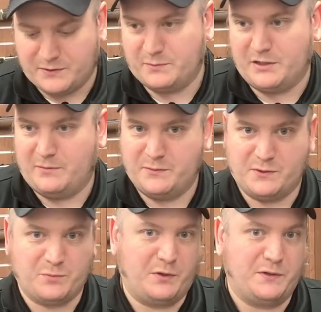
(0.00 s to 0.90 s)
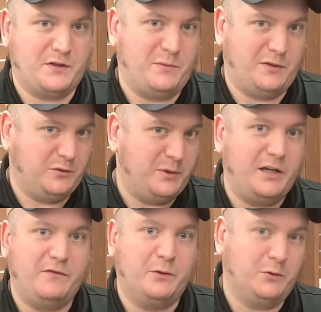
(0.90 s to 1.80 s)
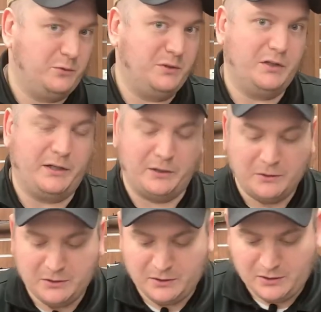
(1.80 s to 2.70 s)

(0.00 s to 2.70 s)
sometimes the springs come in a little bit heavier, a little bit lighter.